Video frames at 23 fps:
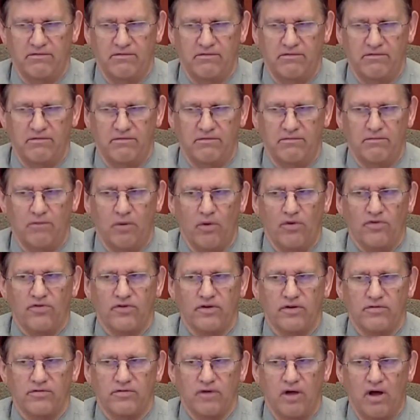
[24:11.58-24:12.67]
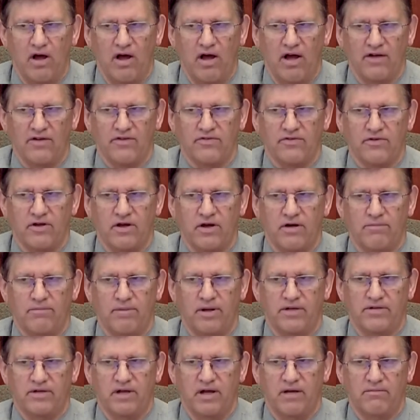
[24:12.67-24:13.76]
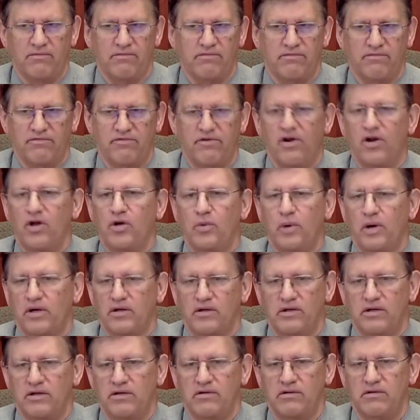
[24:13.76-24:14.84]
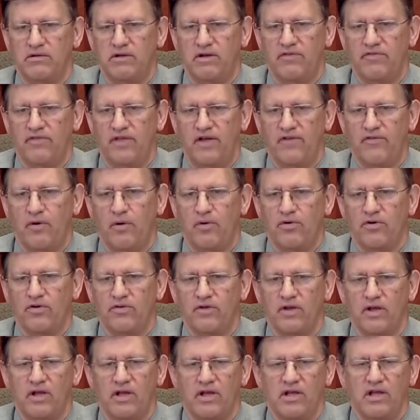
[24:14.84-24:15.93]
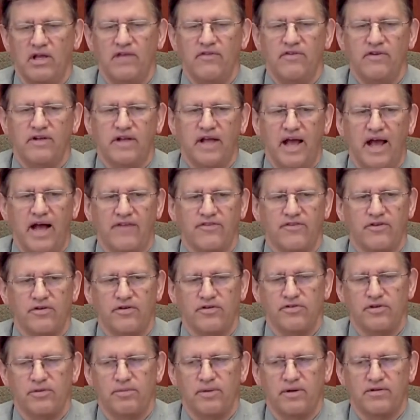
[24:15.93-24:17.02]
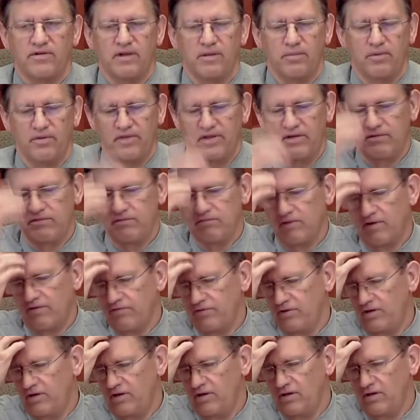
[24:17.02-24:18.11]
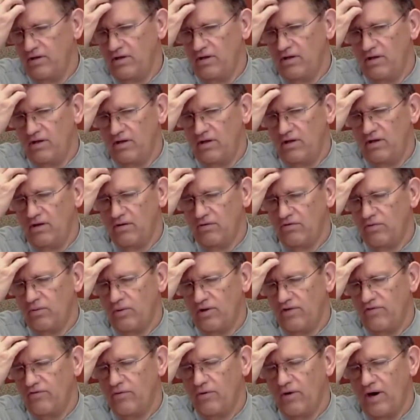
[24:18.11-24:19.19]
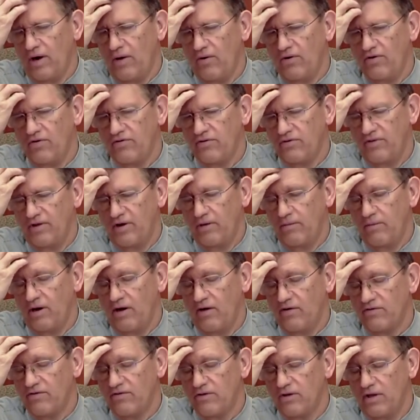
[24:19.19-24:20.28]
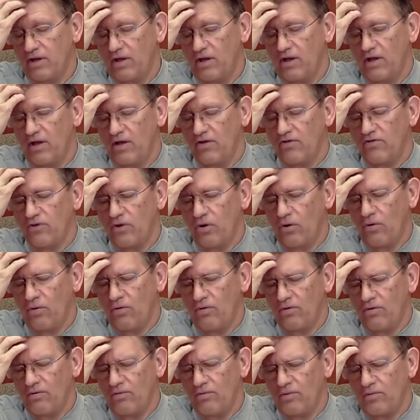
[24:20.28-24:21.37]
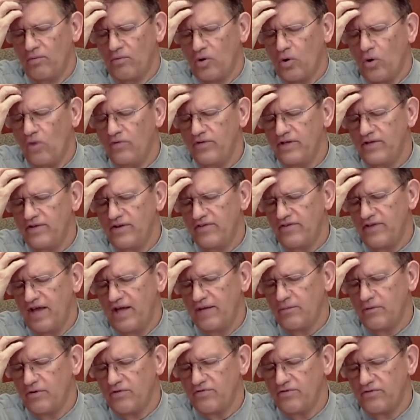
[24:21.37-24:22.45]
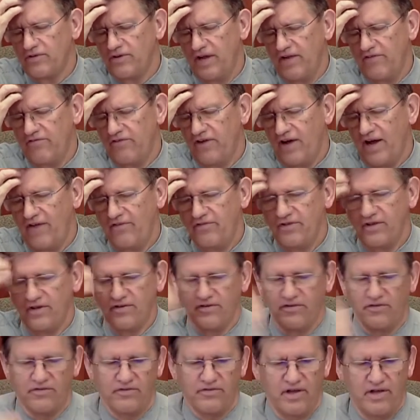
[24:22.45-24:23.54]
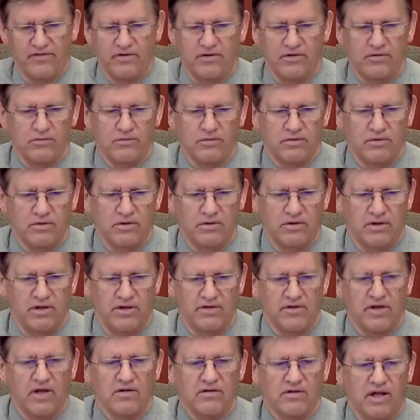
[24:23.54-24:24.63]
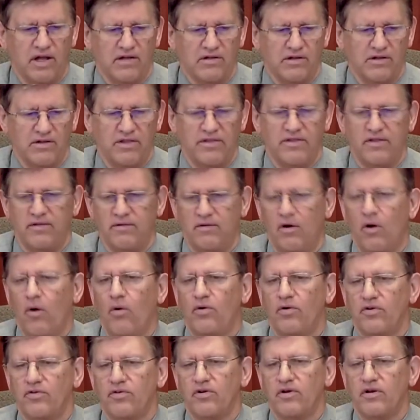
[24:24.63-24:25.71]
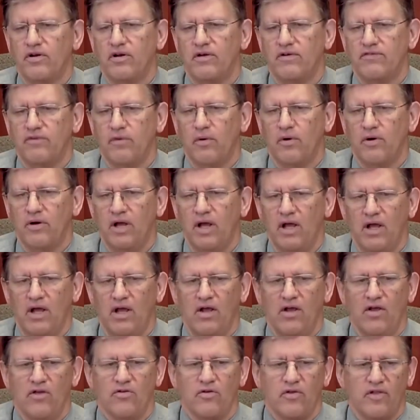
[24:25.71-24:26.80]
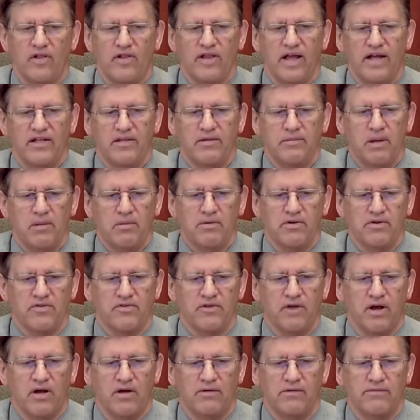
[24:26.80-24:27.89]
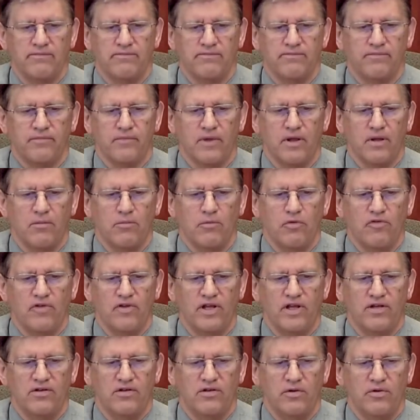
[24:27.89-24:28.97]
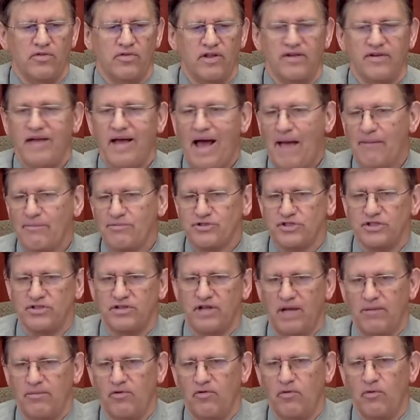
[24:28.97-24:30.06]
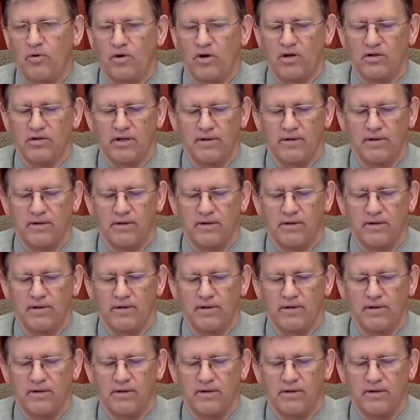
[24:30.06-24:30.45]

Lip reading: most dogs are picked up very quickly if they have owners. Even cats are usually picked up within roughly, 24 hours, thereabouts. So when we're holding these animals for day 5, 6, and 7, it's unlikely that the owners are going to come forward. So they'd like to be able to start moving into the adoption type of world.